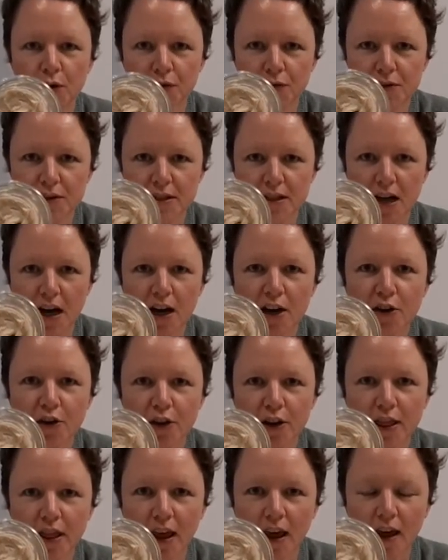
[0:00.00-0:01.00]
of starter
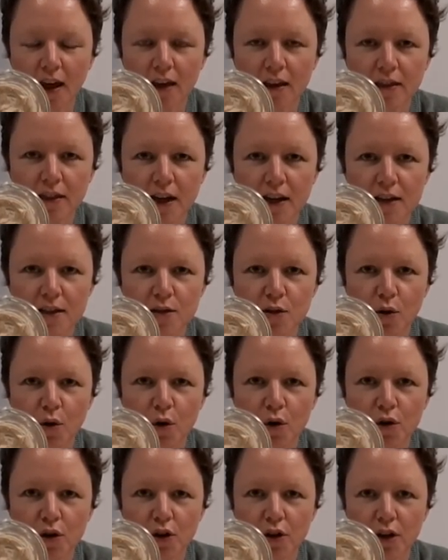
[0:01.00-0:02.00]
in there. That is
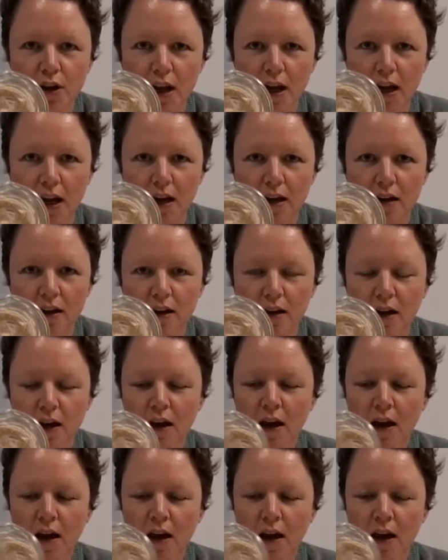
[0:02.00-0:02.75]
all you need.